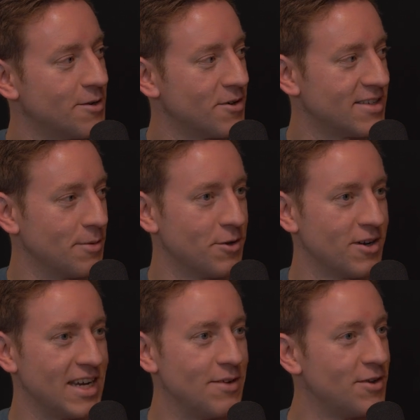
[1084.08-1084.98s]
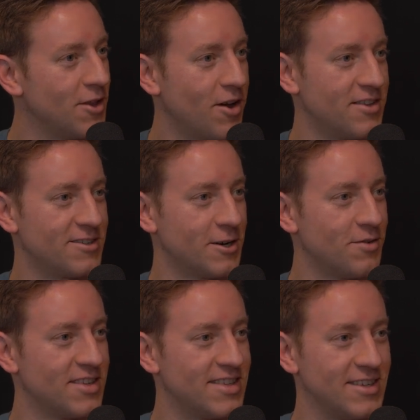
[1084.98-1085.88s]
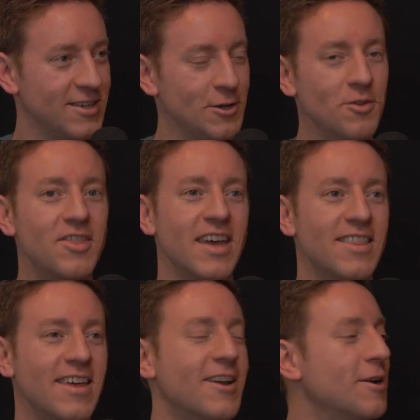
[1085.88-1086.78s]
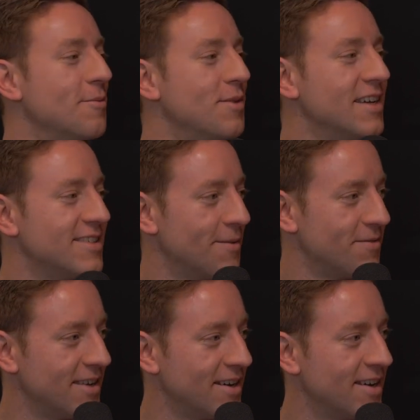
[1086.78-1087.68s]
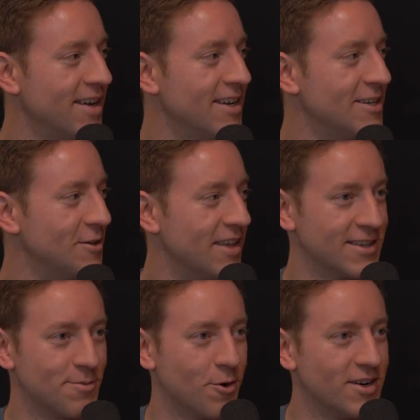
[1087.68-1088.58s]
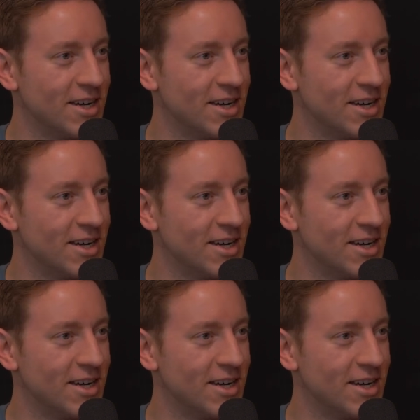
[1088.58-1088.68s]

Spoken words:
that were similar, even though on the surface you'd think they couldn't be two things more